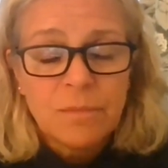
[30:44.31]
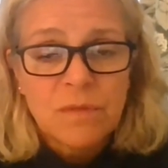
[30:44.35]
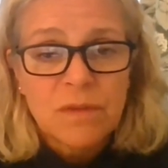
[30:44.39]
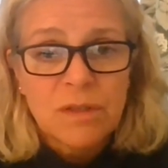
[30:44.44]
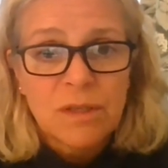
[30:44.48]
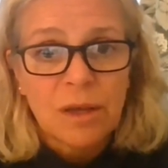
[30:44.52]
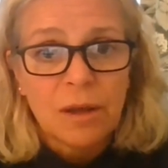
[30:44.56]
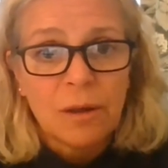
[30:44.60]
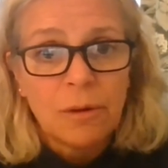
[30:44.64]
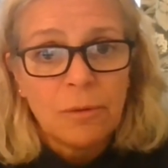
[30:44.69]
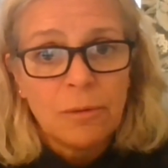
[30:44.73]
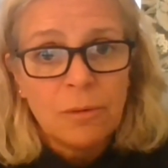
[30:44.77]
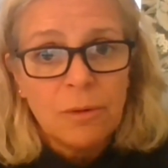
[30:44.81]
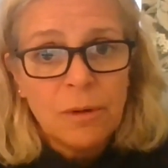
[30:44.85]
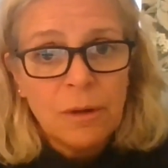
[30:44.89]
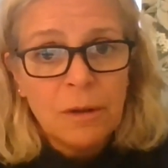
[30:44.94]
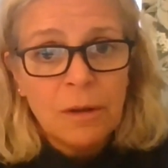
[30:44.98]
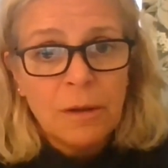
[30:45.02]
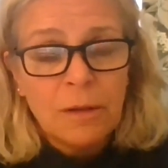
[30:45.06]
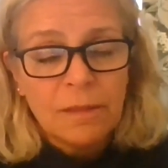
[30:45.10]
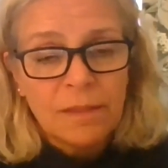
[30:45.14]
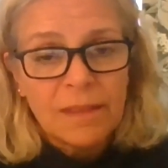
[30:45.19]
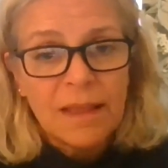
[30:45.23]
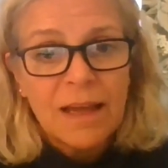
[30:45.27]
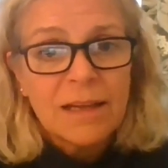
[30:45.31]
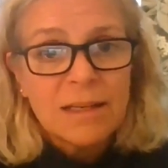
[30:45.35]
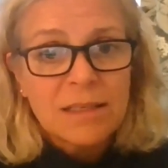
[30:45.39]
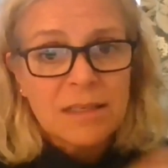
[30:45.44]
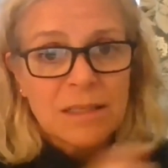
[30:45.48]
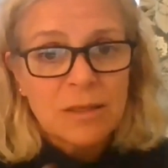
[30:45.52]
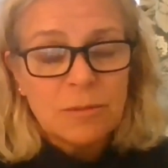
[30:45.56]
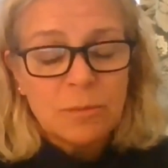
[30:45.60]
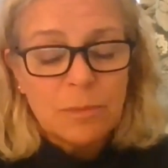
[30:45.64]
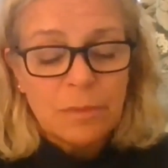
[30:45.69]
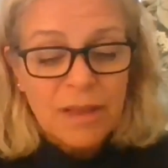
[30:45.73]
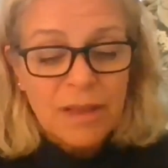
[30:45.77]
So that
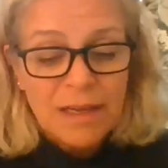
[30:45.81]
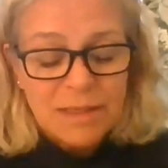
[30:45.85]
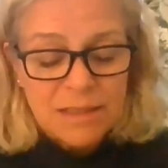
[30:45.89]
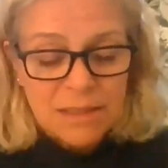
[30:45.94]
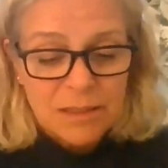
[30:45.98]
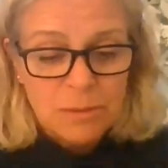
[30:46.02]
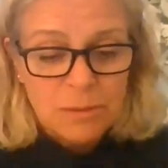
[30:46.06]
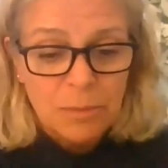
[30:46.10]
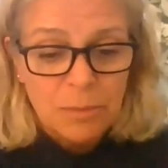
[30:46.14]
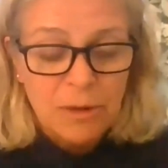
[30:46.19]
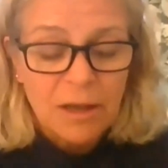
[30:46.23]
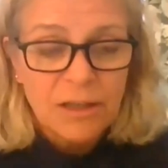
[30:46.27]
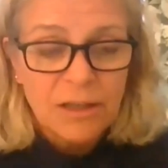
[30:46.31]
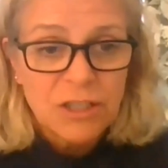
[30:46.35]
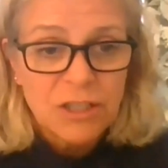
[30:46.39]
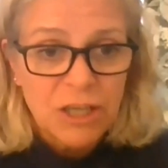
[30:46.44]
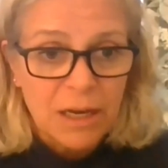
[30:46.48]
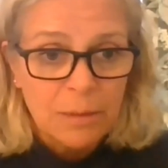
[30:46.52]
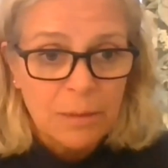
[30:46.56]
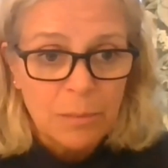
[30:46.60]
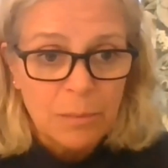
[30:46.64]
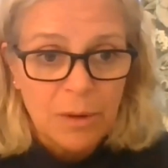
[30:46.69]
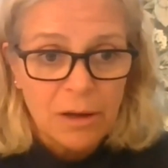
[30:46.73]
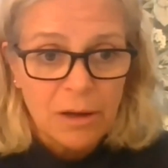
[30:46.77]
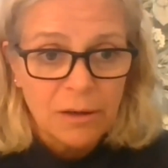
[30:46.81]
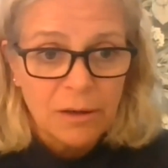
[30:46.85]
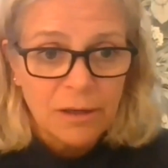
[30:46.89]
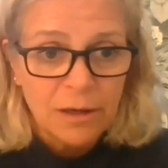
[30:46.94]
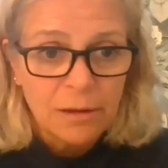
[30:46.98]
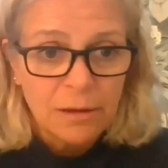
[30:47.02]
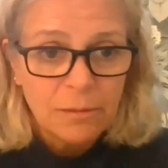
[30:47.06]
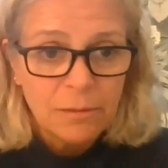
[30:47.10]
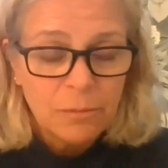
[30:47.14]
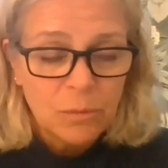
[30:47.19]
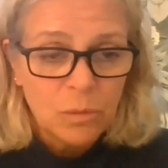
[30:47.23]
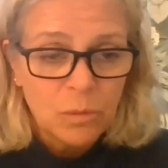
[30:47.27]
supply chain
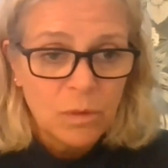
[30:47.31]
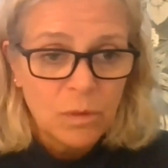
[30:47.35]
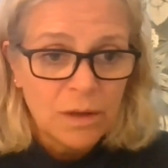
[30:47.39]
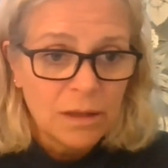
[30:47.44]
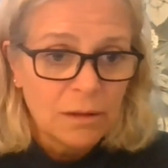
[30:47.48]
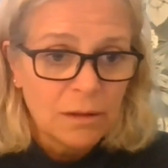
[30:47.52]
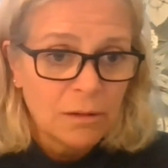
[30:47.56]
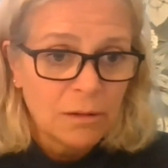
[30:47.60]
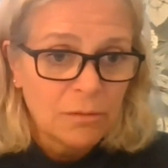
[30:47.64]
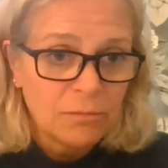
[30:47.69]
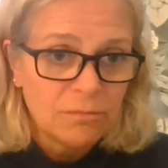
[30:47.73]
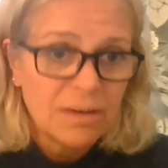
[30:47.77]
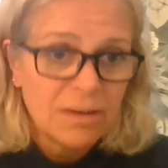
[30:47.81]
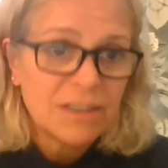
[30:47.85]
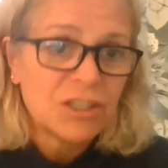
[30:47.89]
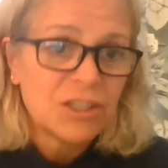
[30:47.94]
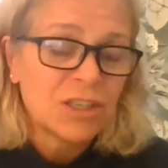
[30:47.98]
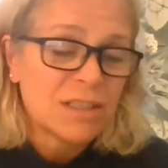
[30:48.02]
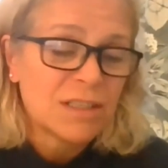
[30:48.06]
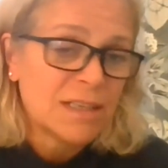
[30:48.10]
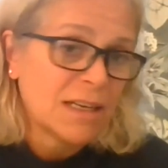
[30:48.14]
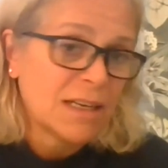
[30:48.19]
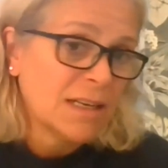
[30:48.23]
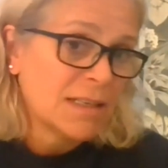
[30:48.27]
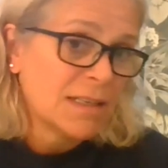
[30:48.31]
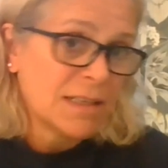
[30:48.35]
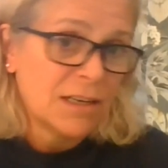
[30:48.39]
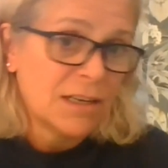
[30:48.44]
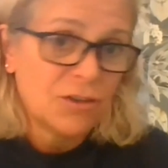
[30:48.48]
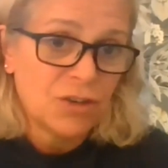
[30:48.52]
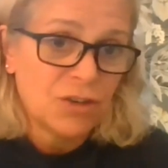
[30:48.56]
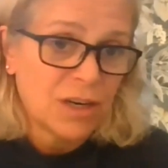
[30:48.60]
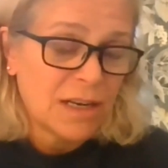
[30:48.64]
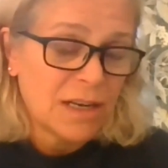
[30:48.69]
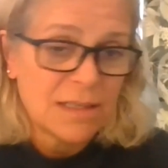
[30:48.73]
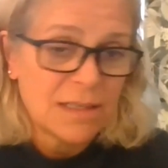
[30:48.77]
partner will register his
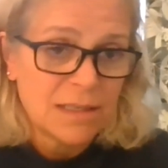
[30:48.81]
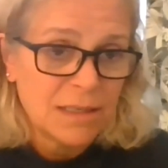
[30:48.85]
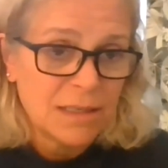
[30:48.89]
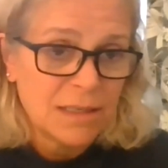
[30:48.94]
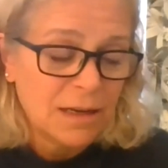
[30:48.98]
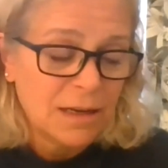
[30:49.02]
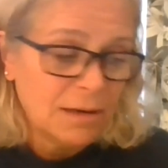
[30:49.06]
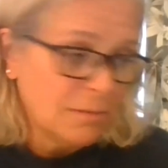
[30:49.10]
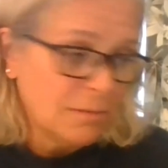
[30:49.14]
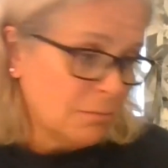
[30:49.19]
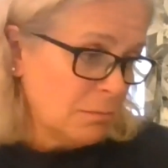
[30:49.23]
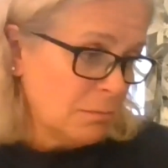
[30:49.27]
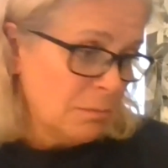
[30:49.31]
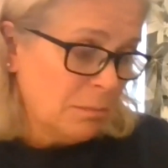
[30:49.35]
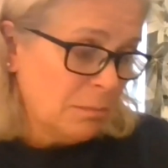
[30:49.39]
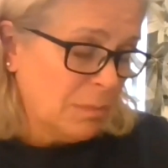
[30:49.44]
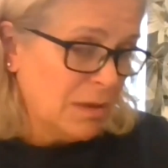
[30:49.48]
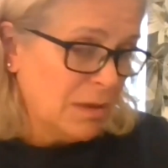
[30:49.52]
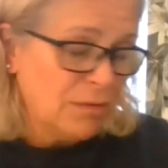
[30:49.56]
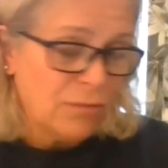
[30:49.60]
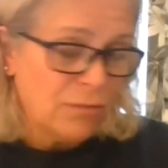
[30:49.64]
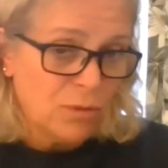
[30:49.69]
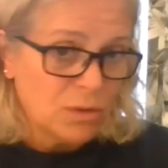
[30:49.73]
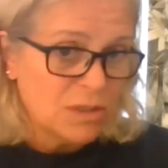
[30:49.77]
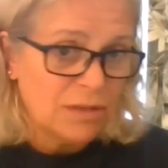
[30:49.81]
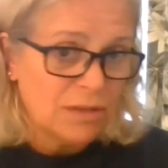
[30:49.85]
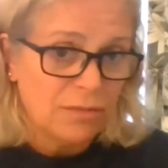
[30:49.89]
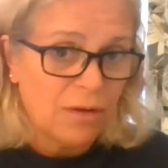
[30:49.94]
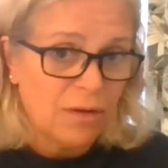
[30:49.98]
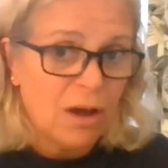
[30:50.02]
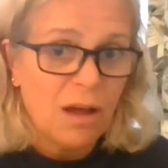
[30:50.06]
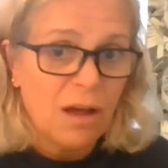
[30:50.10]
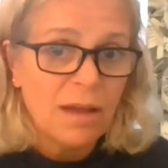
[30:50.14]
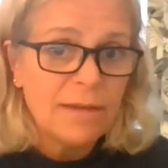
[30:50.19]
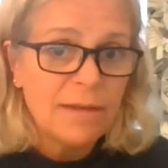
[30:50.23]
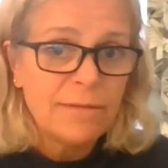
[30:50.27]
interest in
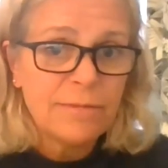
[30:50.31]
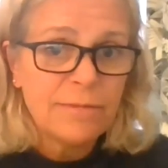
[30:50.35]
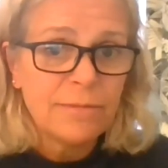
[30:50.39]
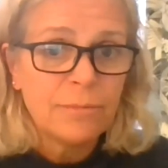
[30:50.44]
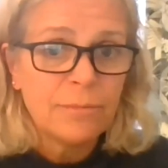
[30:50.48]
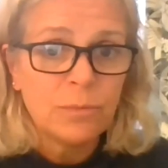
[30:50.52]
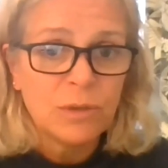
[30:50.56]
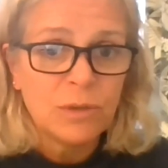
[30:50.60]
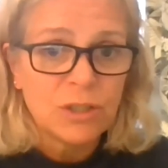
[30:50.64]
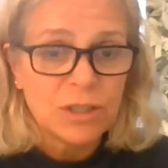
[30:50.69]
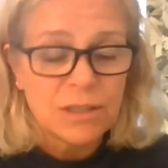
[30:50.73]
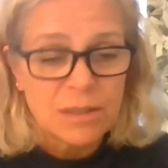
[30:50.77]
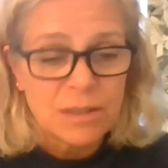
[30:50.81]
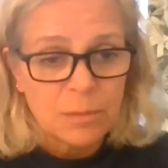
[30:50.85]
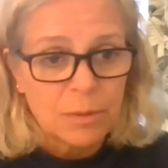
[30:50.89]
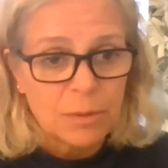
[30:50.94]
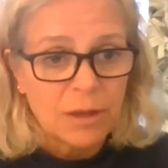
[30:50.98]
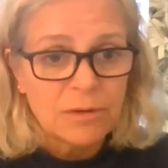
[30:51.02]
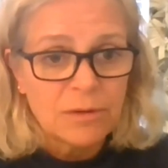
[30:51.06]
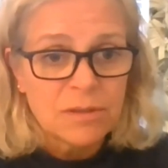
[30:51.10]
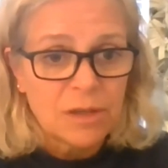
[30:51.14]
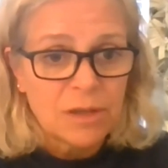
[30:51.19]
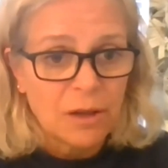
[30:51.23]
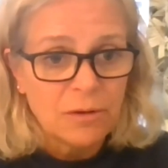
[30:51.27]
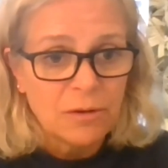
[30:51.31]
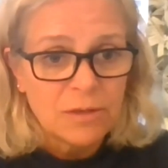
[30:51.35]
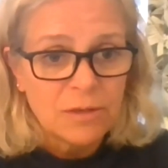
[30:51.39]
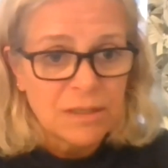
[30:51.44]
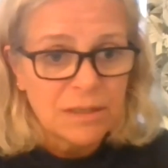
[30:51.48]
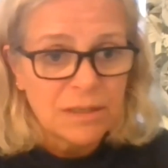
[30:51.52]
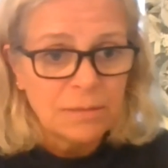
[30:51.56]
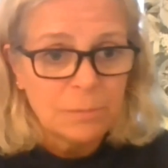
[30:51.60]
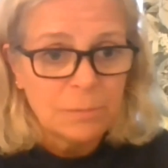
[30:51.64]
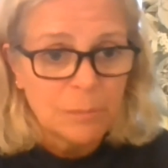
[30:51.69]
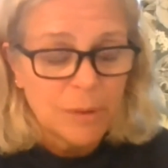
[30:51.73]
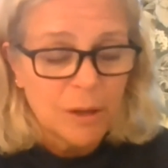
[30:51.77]
B45, which is a postcode
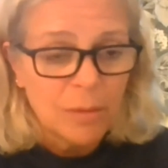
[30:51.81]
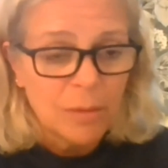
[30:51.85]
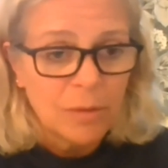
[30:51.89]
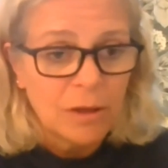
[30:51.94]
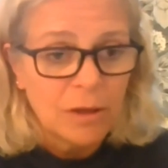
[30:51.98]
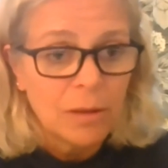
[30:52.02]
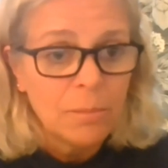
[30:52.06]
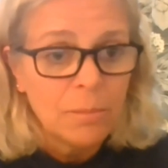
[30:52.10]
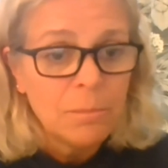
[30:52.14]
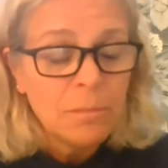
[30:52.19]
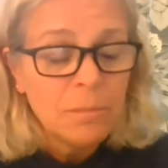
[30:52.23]
in Birmingham.